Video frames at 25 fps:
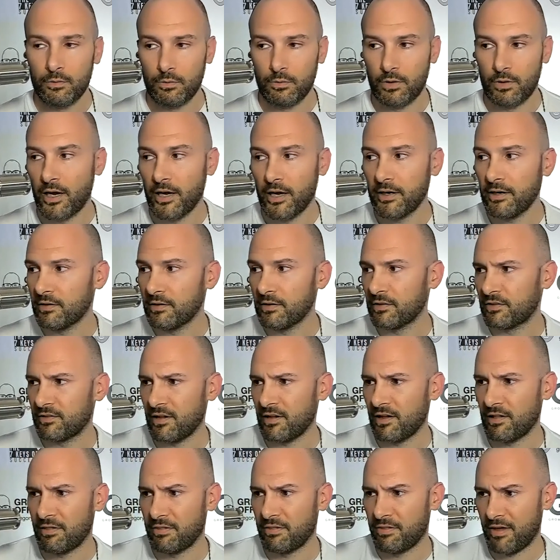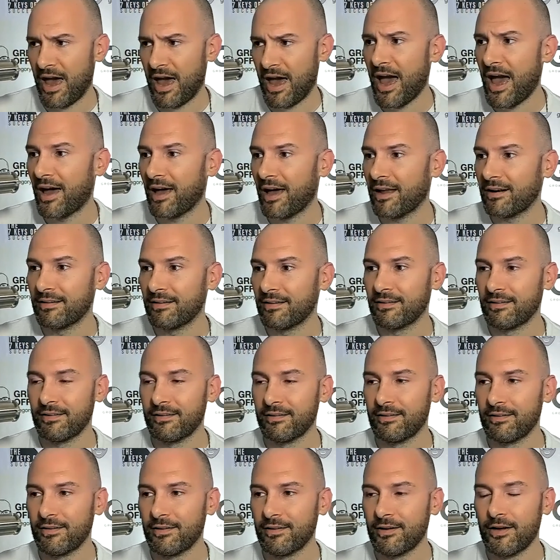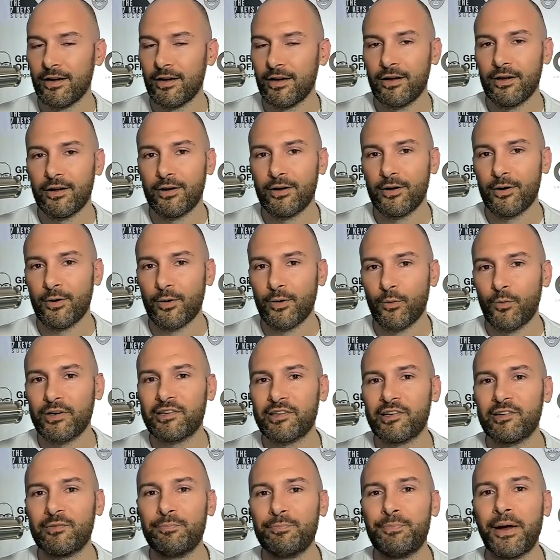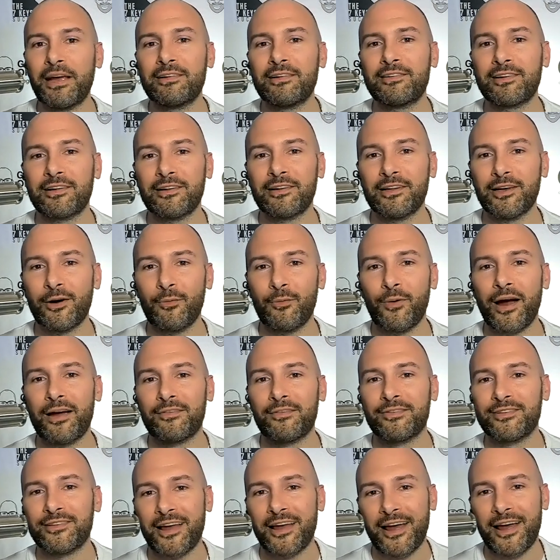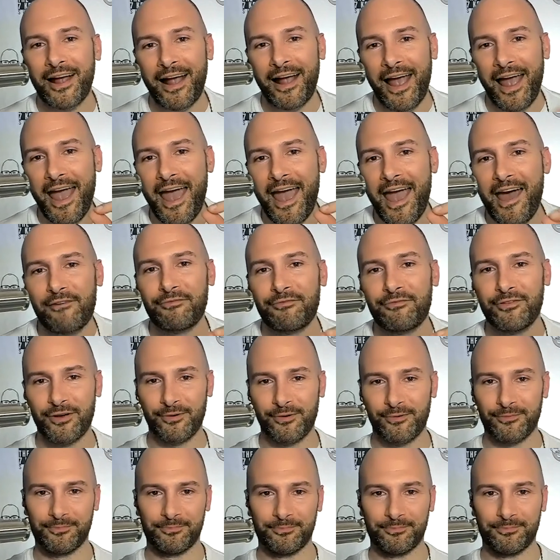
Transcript: Well, I didn't say that. Which is basically a way of saying F you.